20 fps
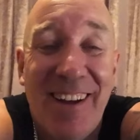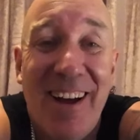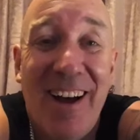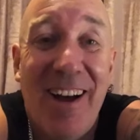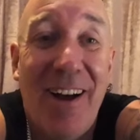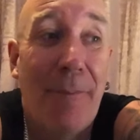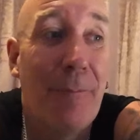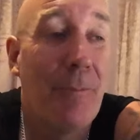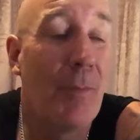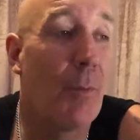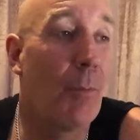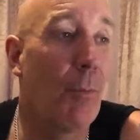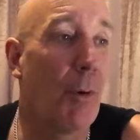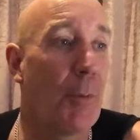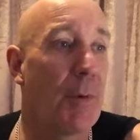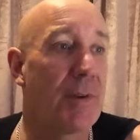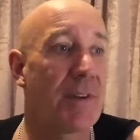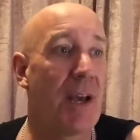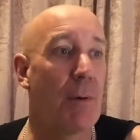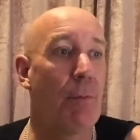What did
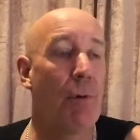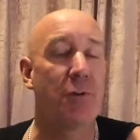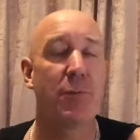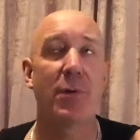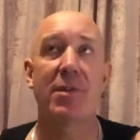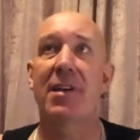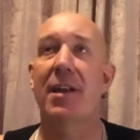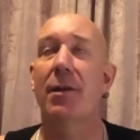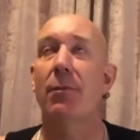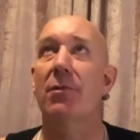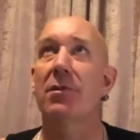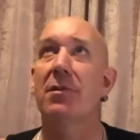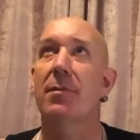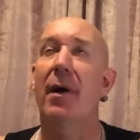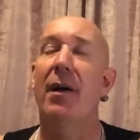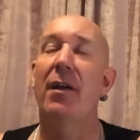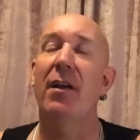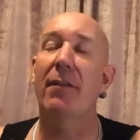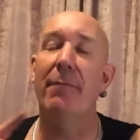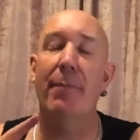we say it was? We said it was
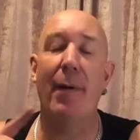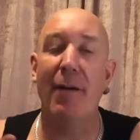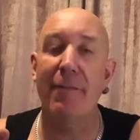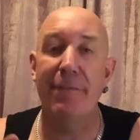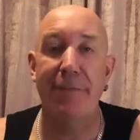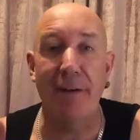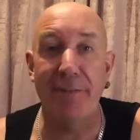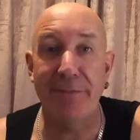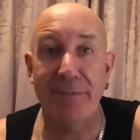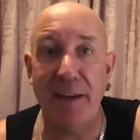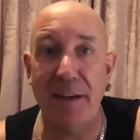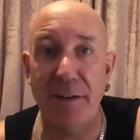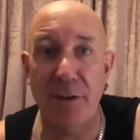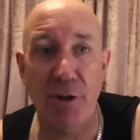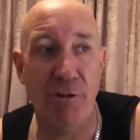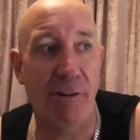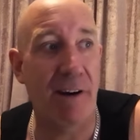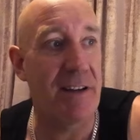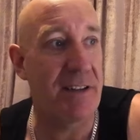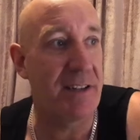about 15
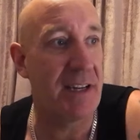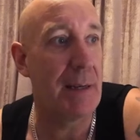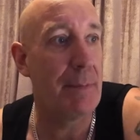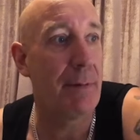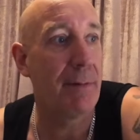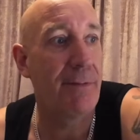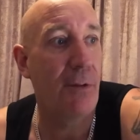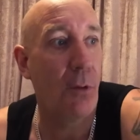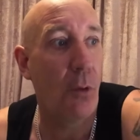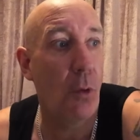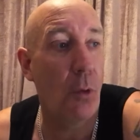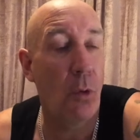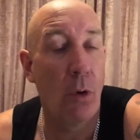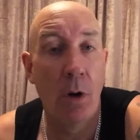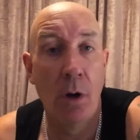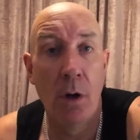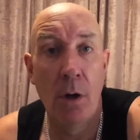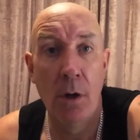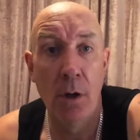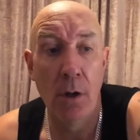degrees in here before
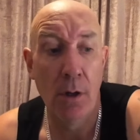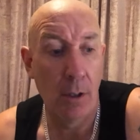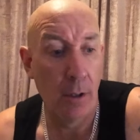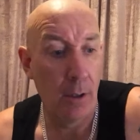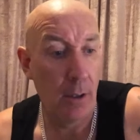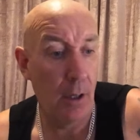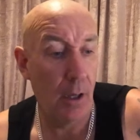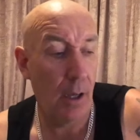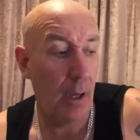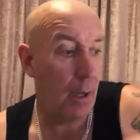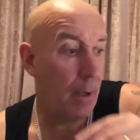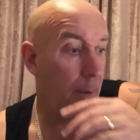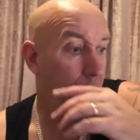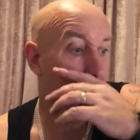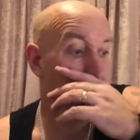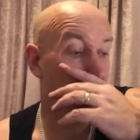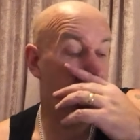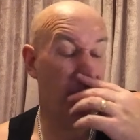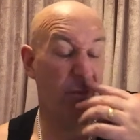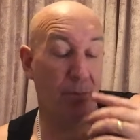
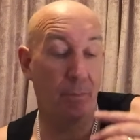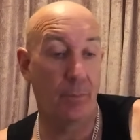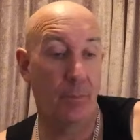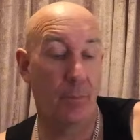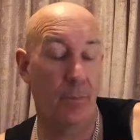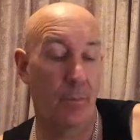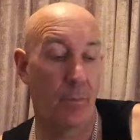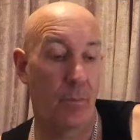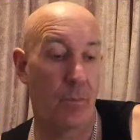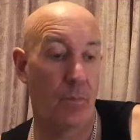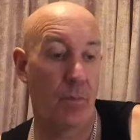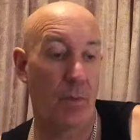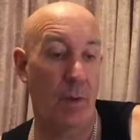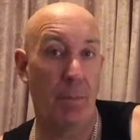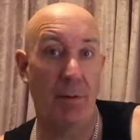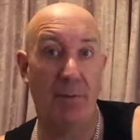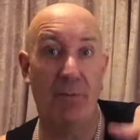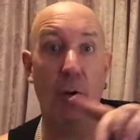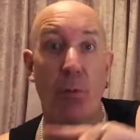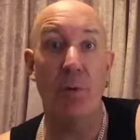
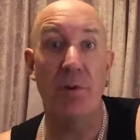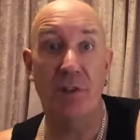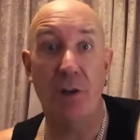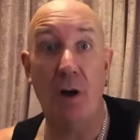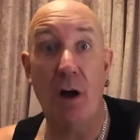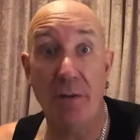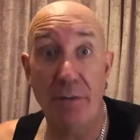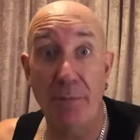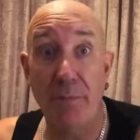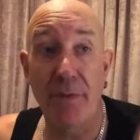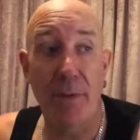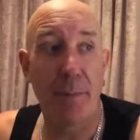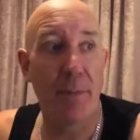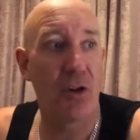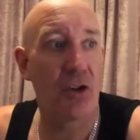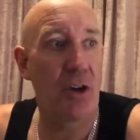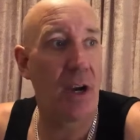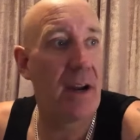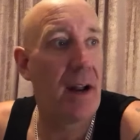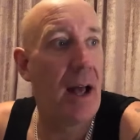we started the
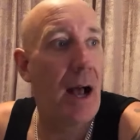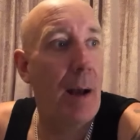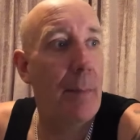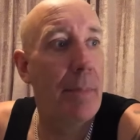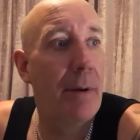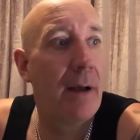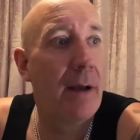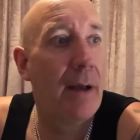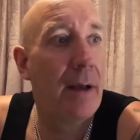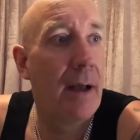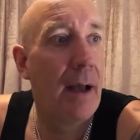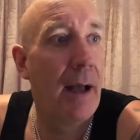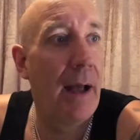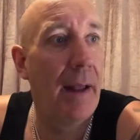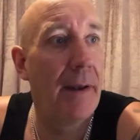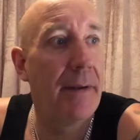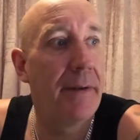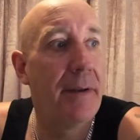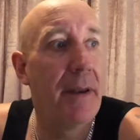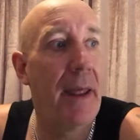machine up,
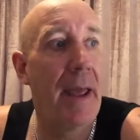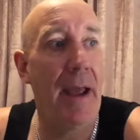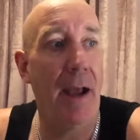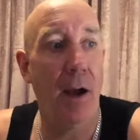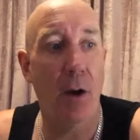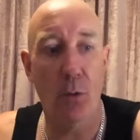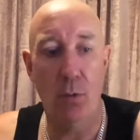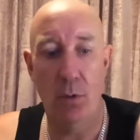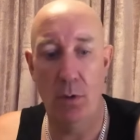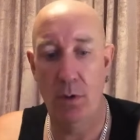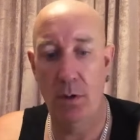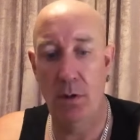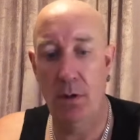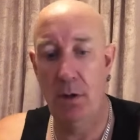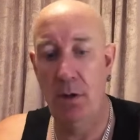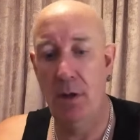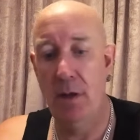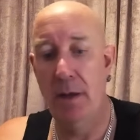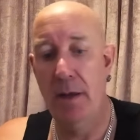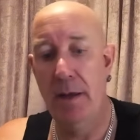and now
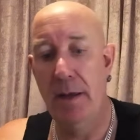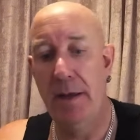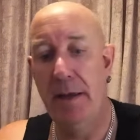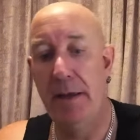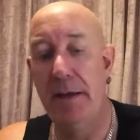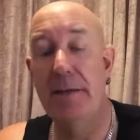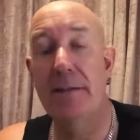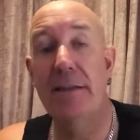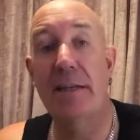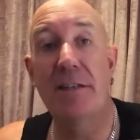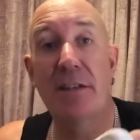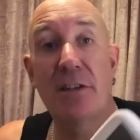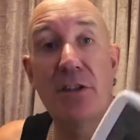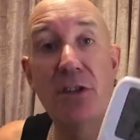it says it's